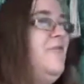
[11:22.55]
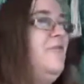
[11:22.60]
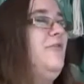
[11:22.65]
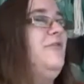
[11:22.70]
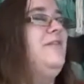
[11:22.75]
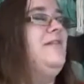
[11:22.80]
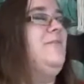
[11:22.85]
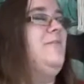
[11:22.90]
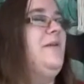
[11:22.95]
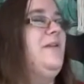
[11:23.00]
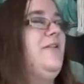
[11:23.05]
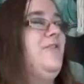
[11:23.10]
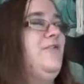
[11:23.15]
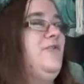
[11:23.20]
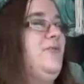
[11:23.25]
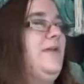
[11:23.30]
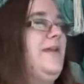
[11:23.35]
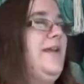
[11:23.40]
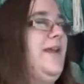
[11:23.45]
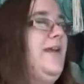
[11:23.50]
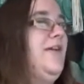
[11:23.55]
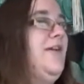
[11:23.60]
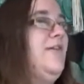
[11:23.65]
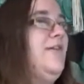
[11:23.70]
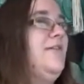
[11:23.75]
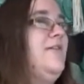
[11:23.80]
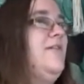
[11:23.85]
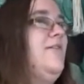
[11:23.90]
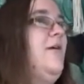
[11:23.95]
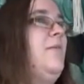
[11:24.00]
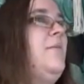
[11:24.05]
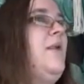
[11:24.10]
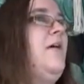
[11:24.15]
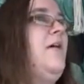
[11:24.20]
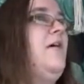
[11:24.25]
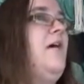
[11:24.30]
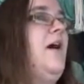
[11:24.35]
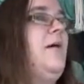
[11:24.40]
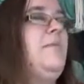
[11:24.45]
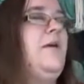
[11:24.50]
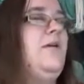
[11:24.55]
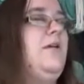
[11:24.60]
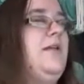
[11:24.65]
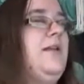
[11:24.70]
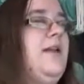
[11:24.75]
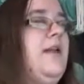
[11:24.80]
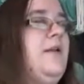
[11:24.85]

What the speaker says: Well, it's been 3 years, so I'm not gonna get